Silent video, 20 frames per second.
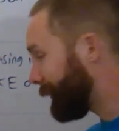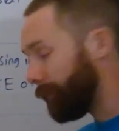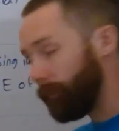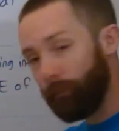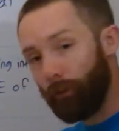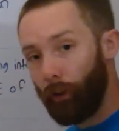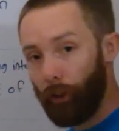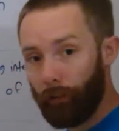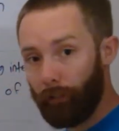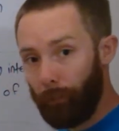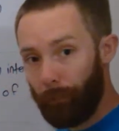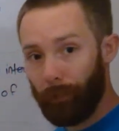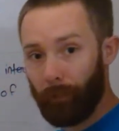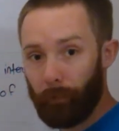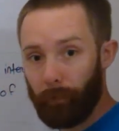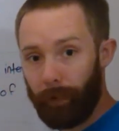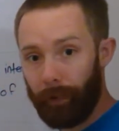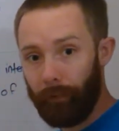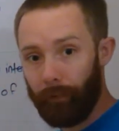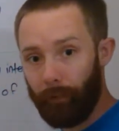this diagram
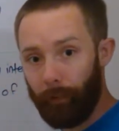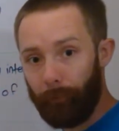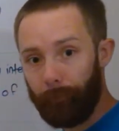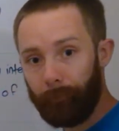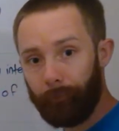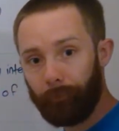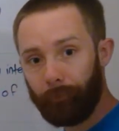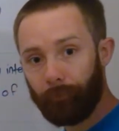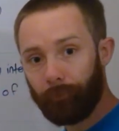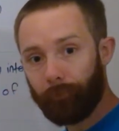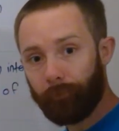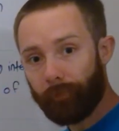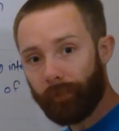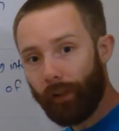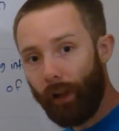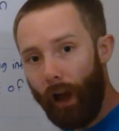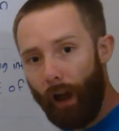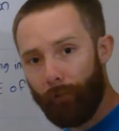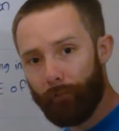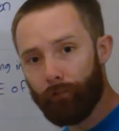explains it.
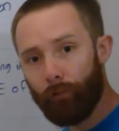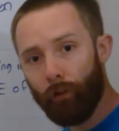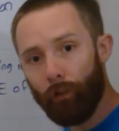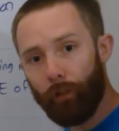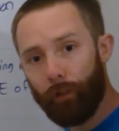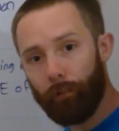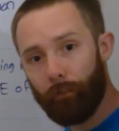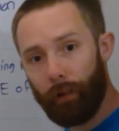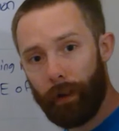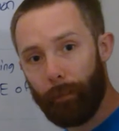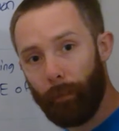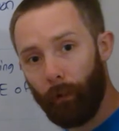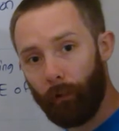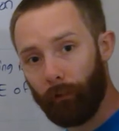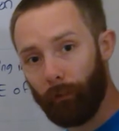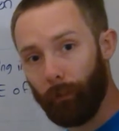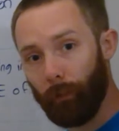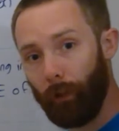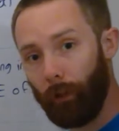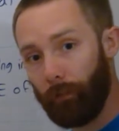I've drawn three
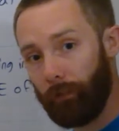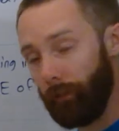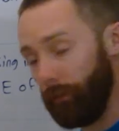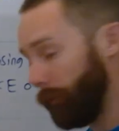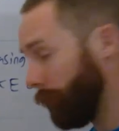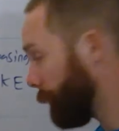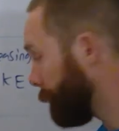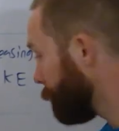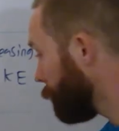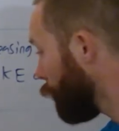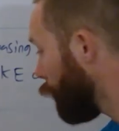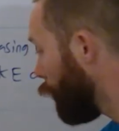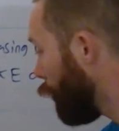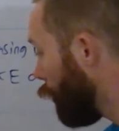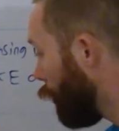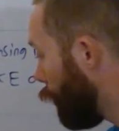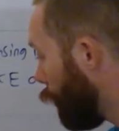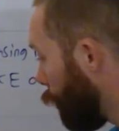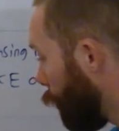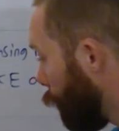possible options.
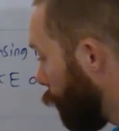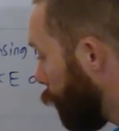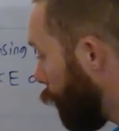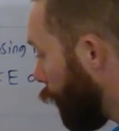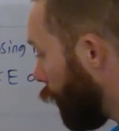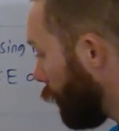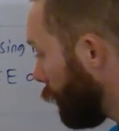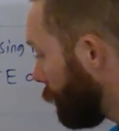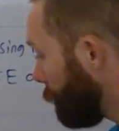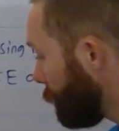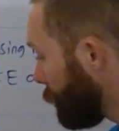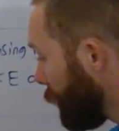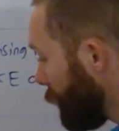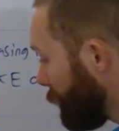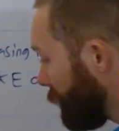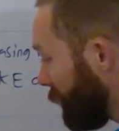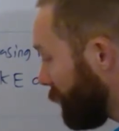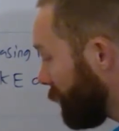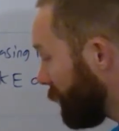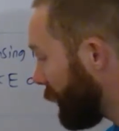One,
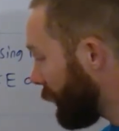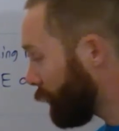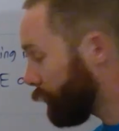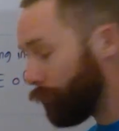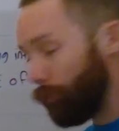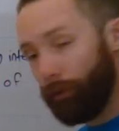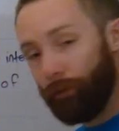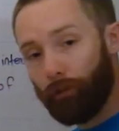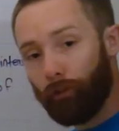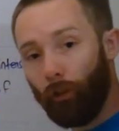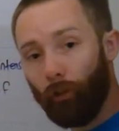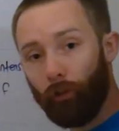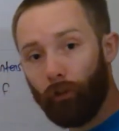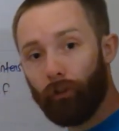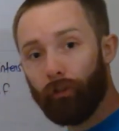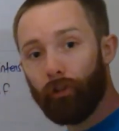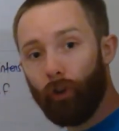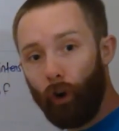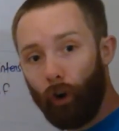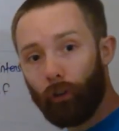this electron does
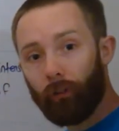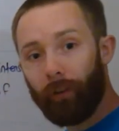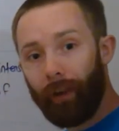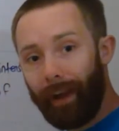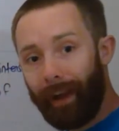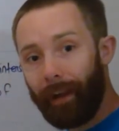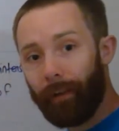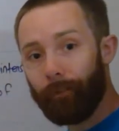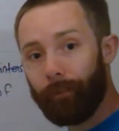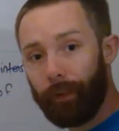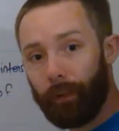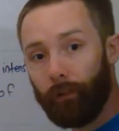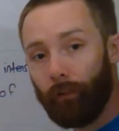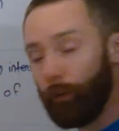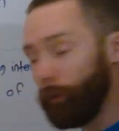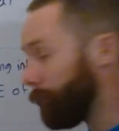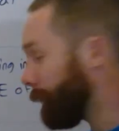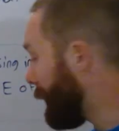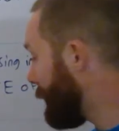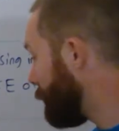not have
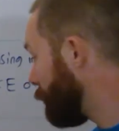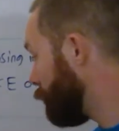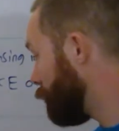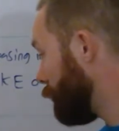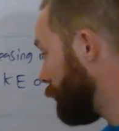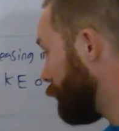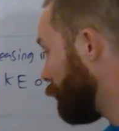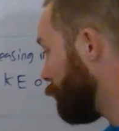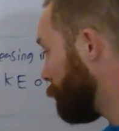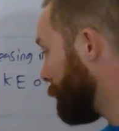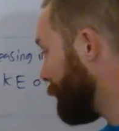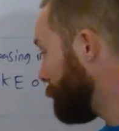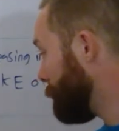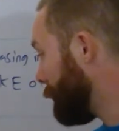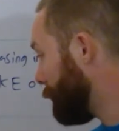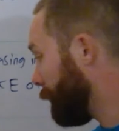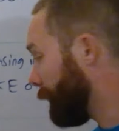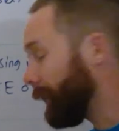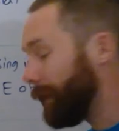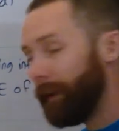enough energy to be
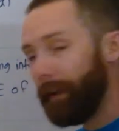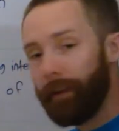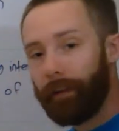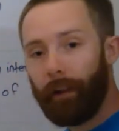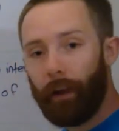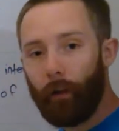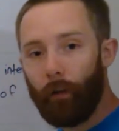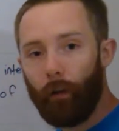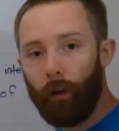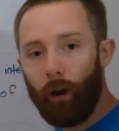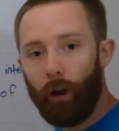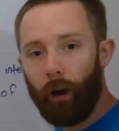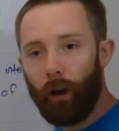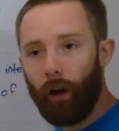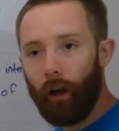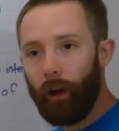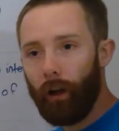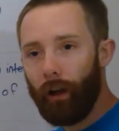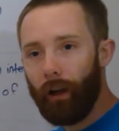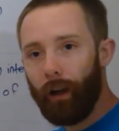emitted. Now,
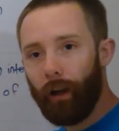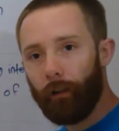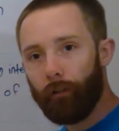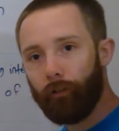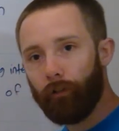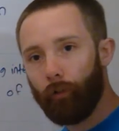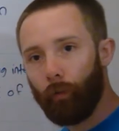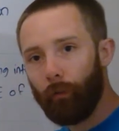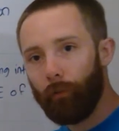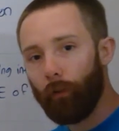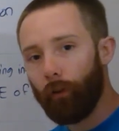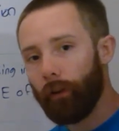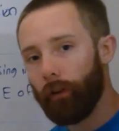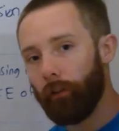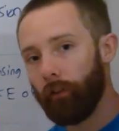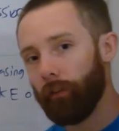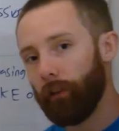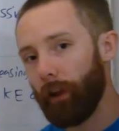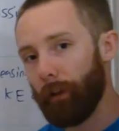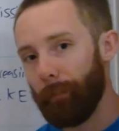to avoid a
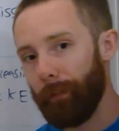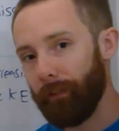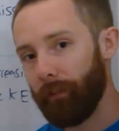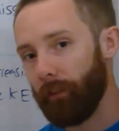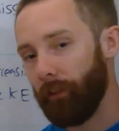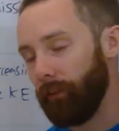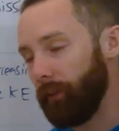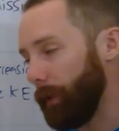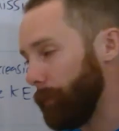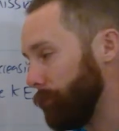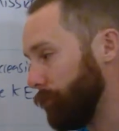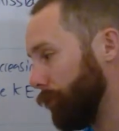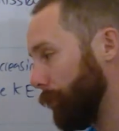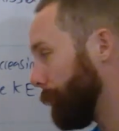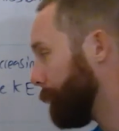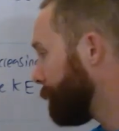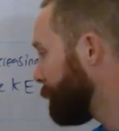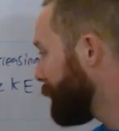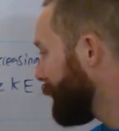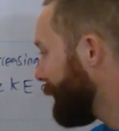slight
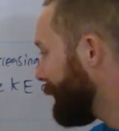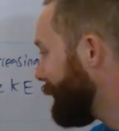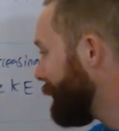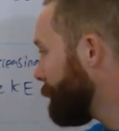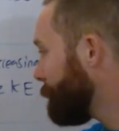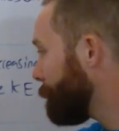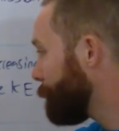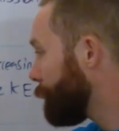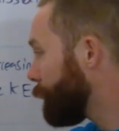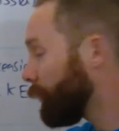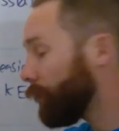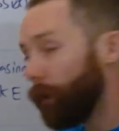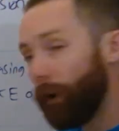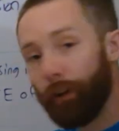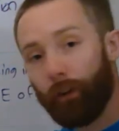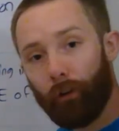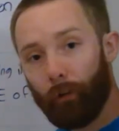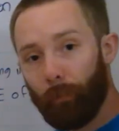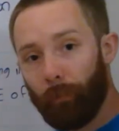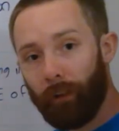misconception, if the
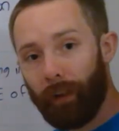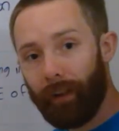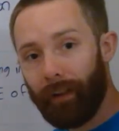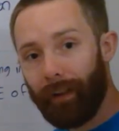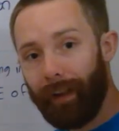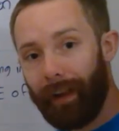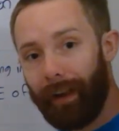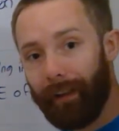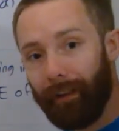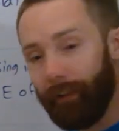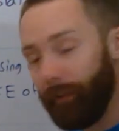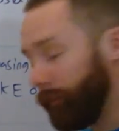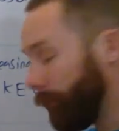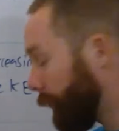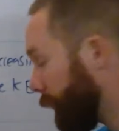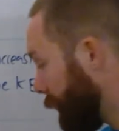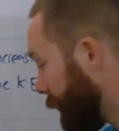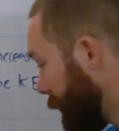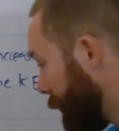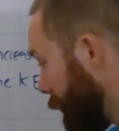light comes in
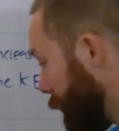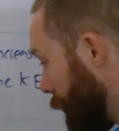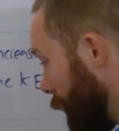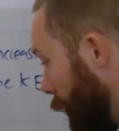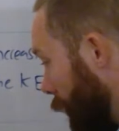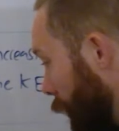and the